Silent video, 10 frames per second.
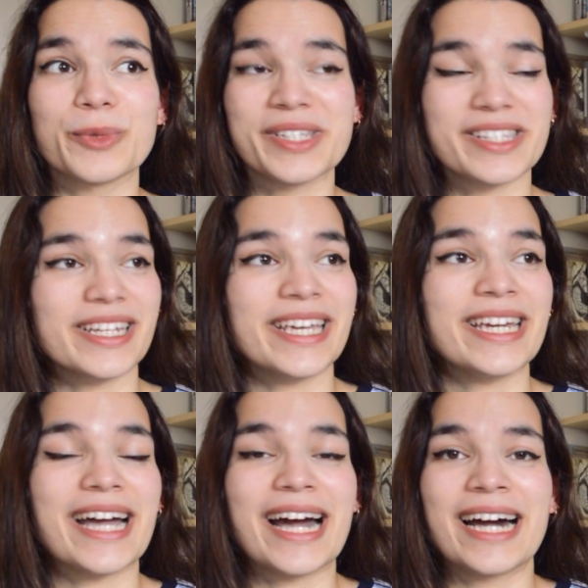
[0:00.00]

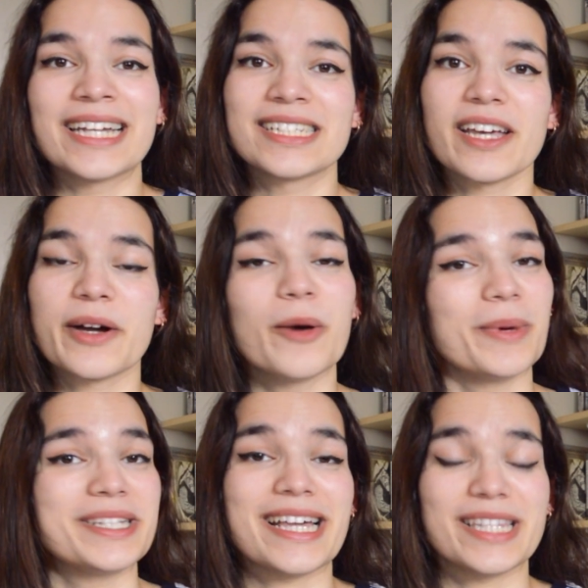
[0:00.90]
recently and I can't
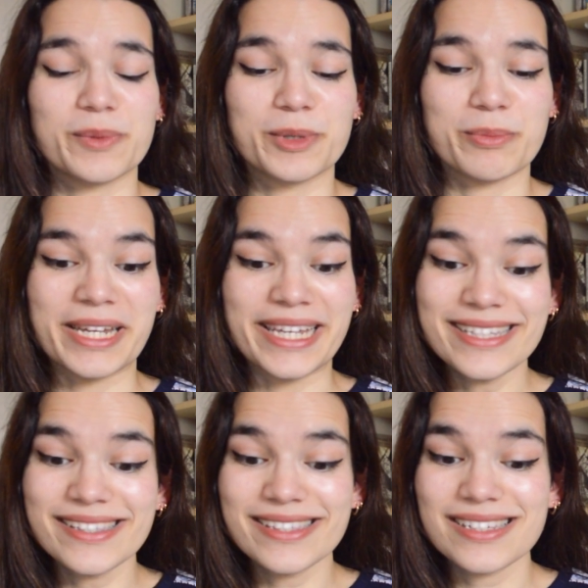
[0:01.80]
wait to add this one to my
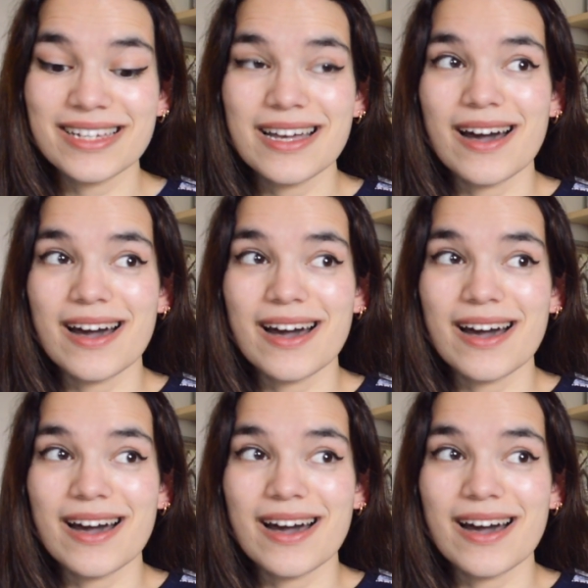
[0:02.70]
list.